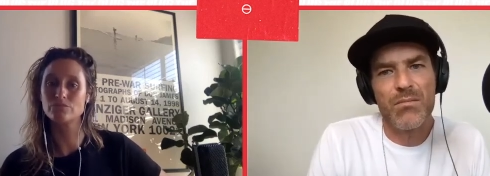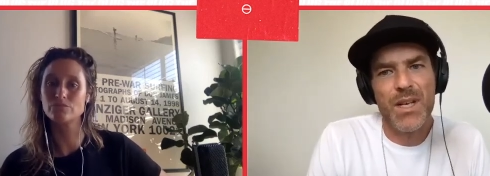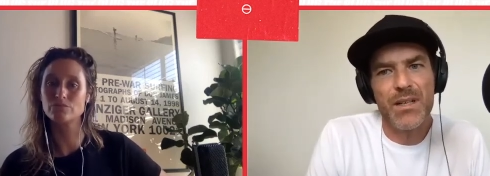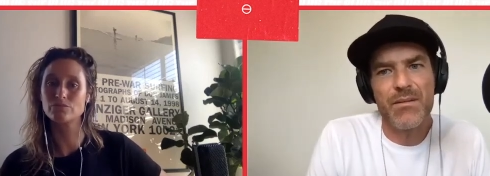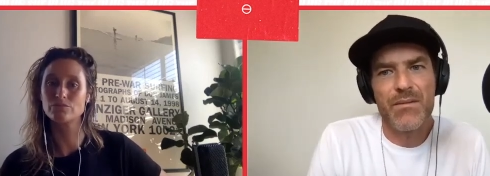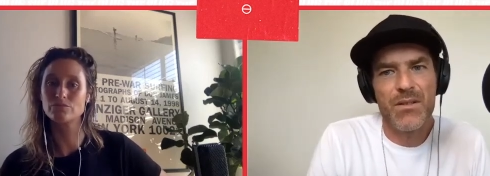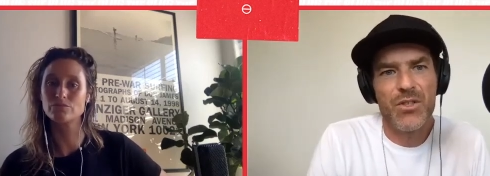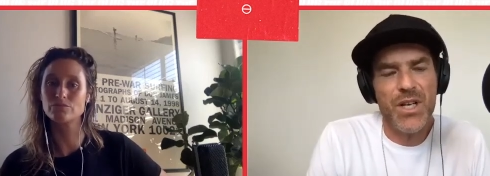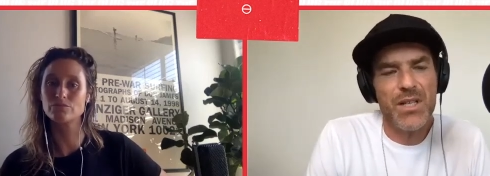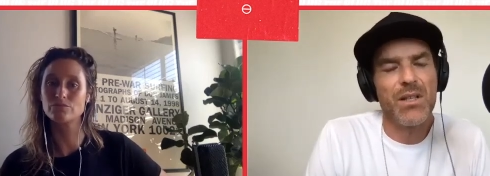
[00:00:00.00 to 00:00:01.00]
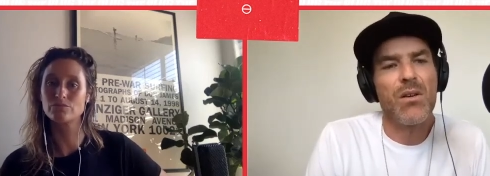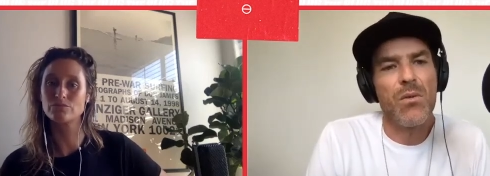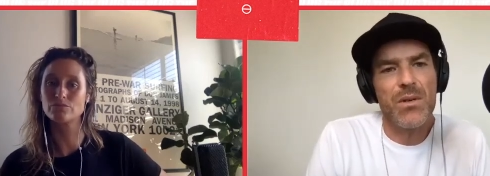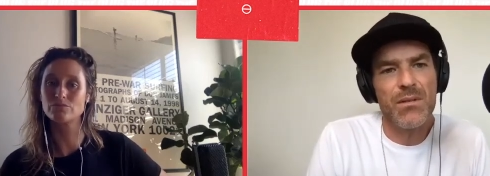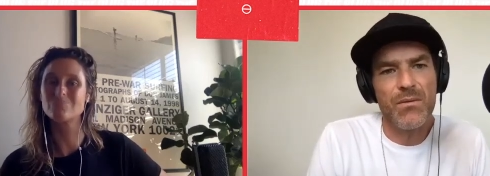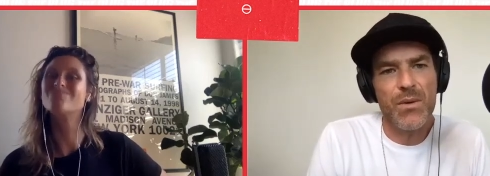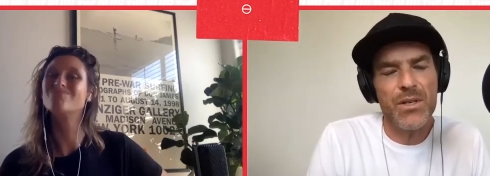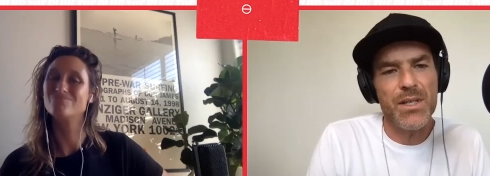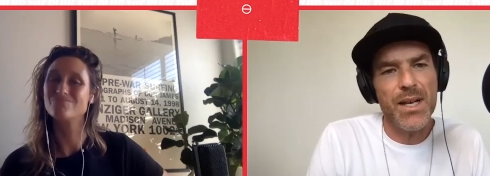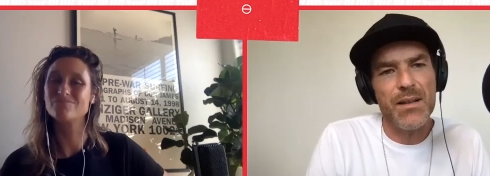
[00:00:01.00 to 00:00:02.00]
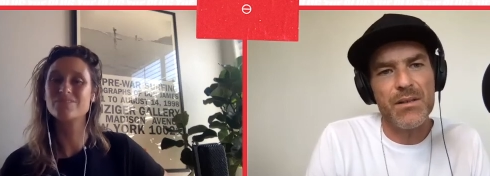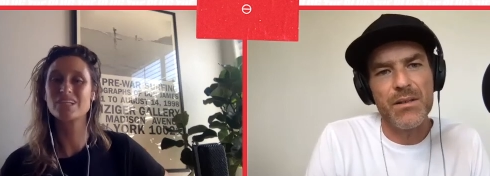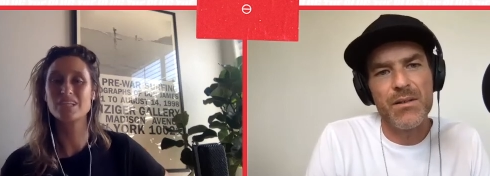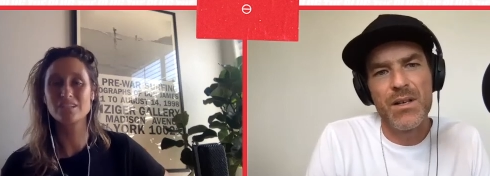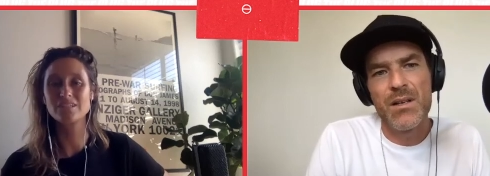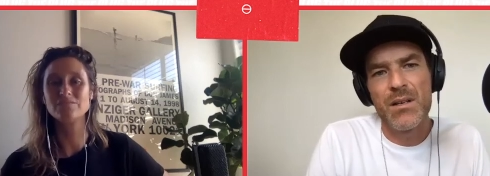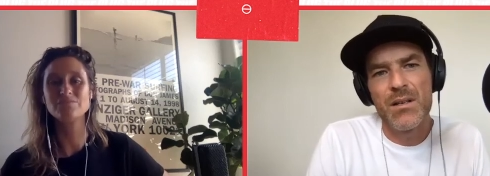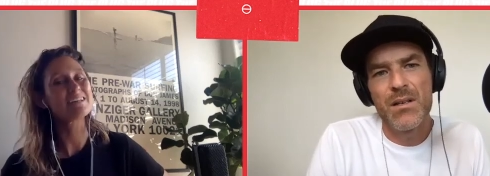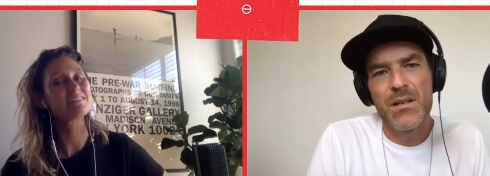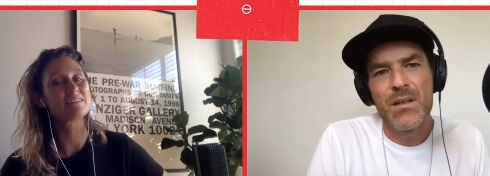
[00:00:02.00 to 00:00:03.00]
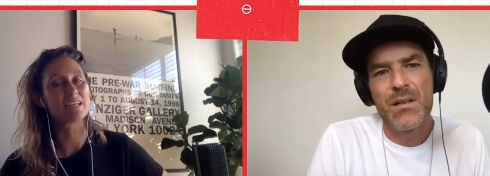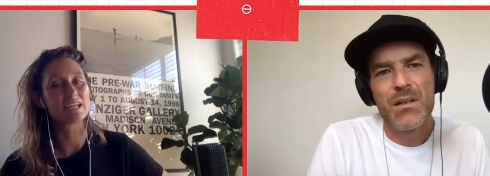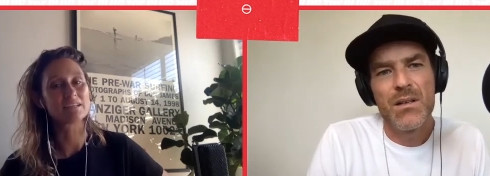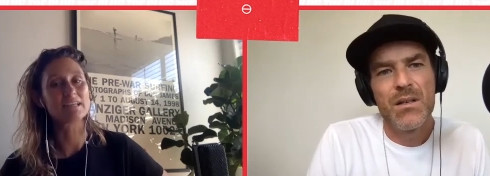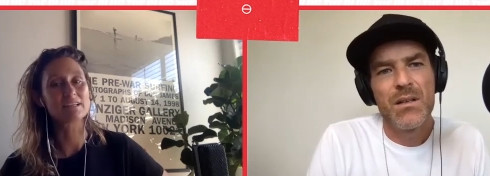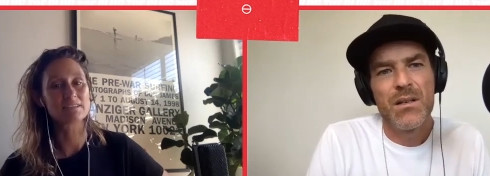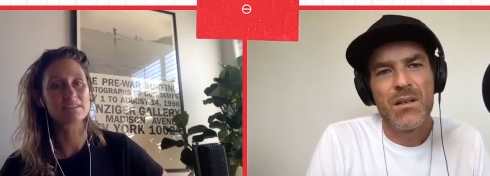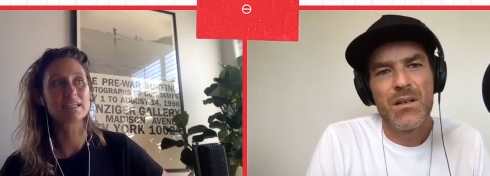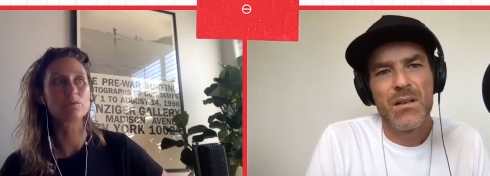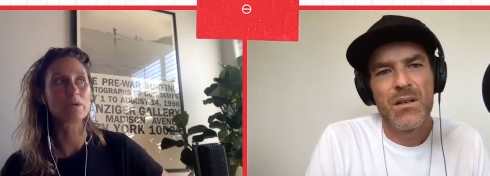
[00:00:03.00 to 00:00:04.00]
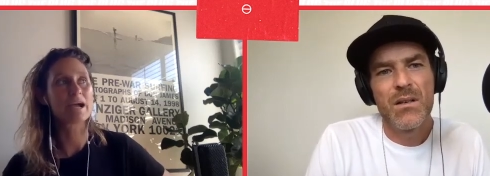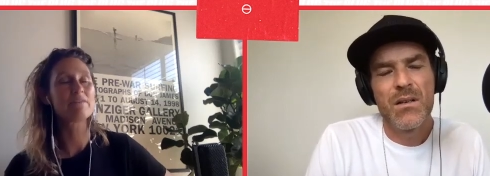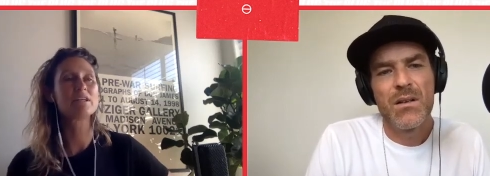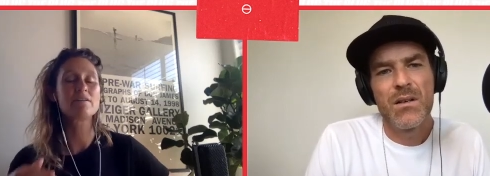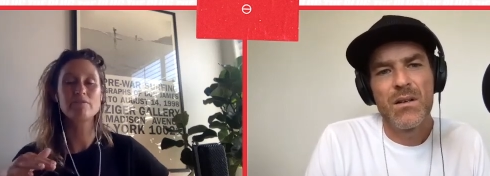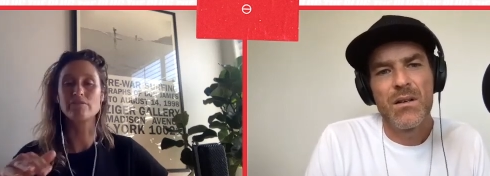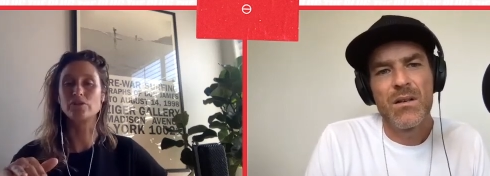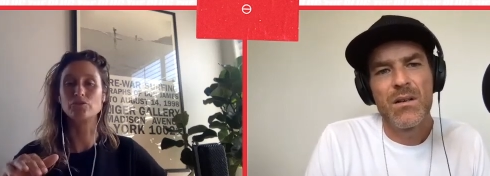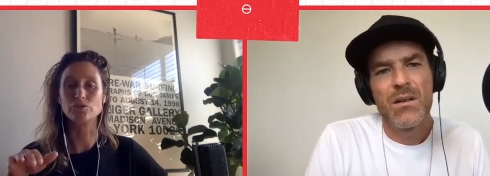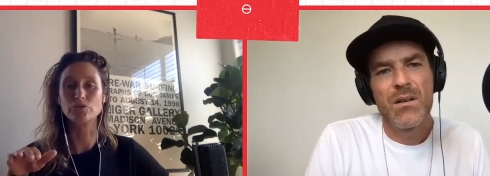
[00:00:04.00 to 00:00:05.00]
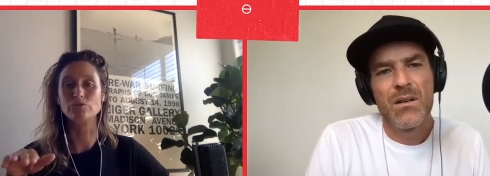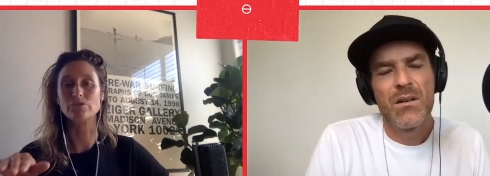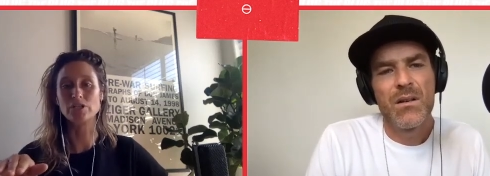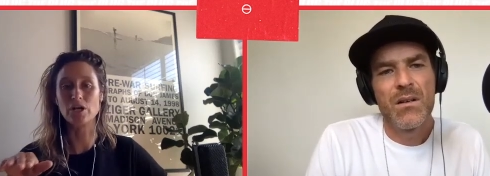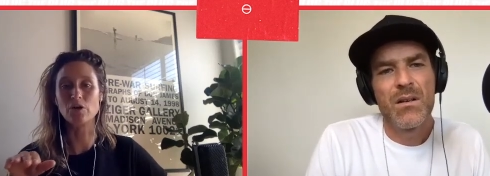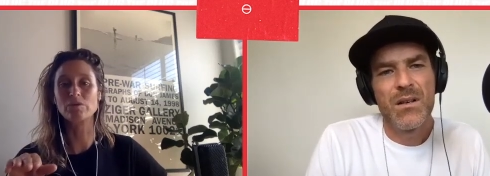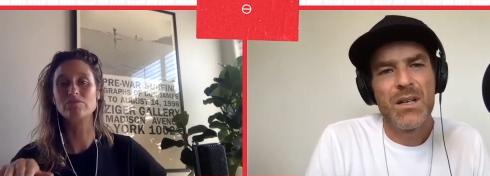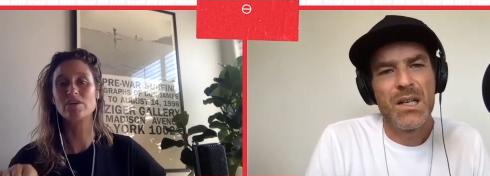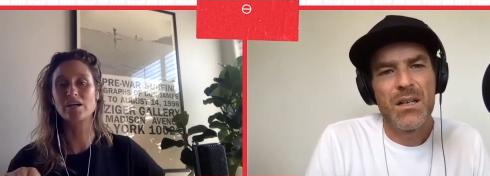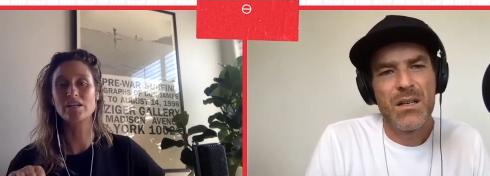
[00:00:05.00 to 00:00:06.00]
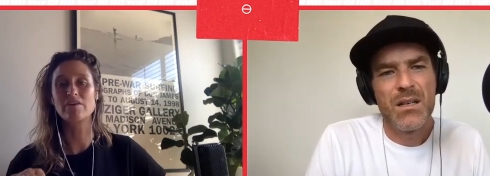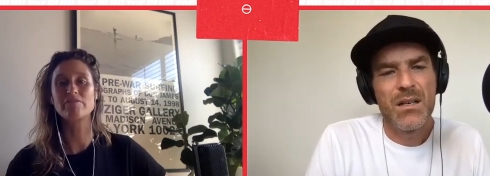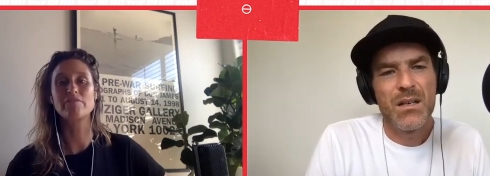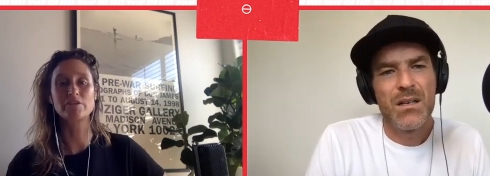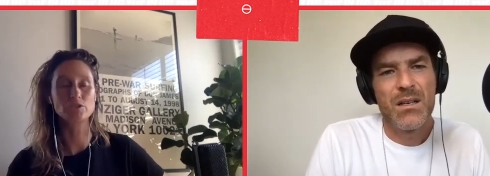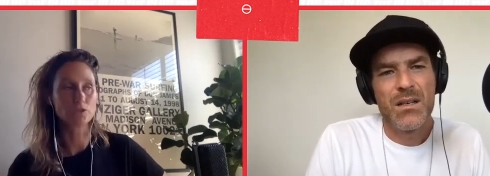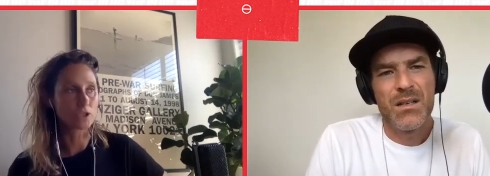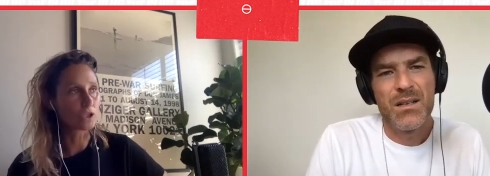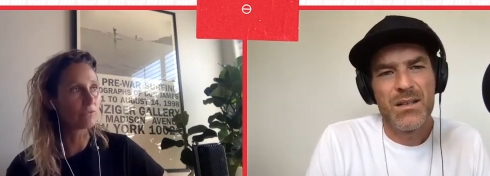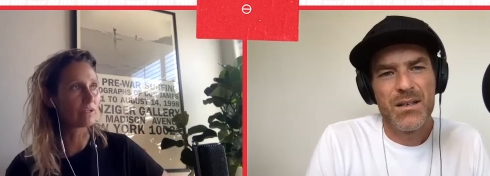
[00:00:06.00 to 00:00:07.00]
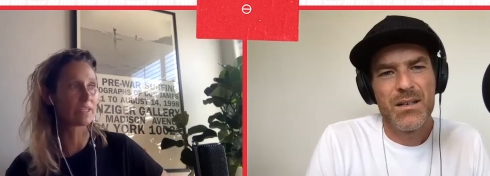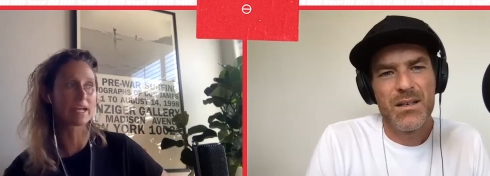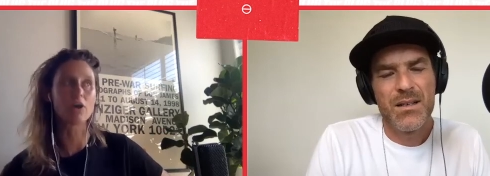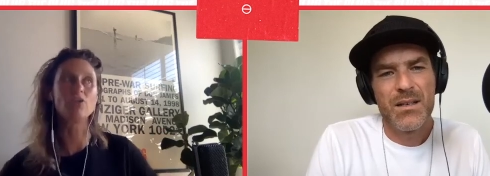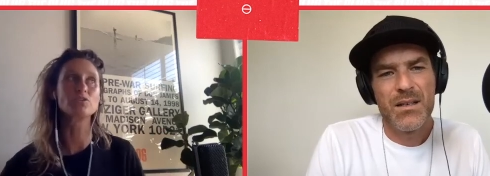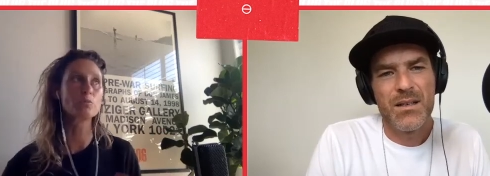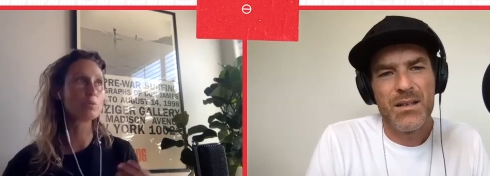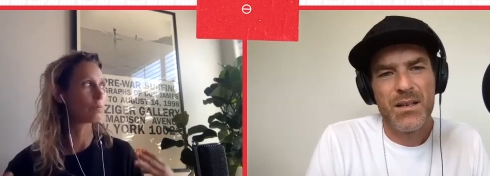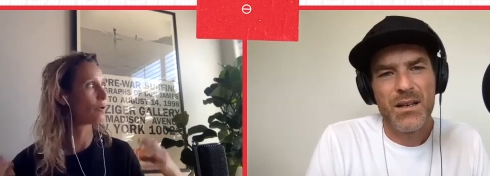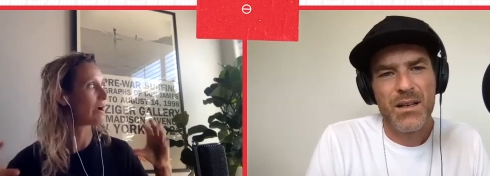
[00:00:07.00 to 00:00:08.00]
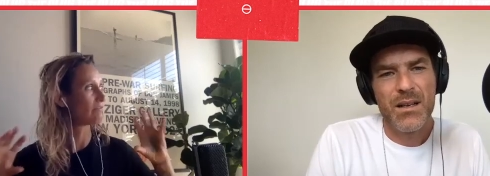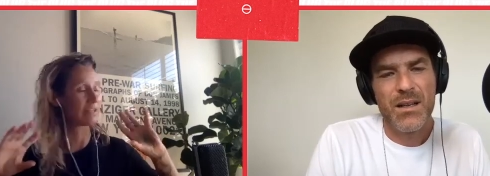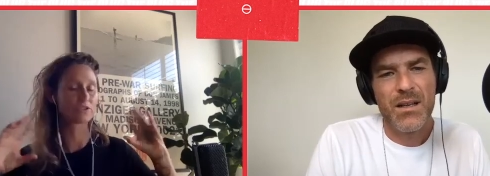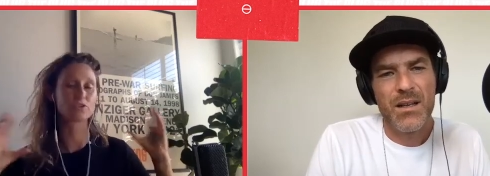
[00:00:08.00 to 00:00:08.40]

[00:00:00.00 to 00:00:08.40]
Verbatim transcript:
Speaker 1: kind of change the course of what you set out to do.
Speaker 2: That's the thing. We have enough of a groove, you know, we've dug enough of a groove, and like also people have like their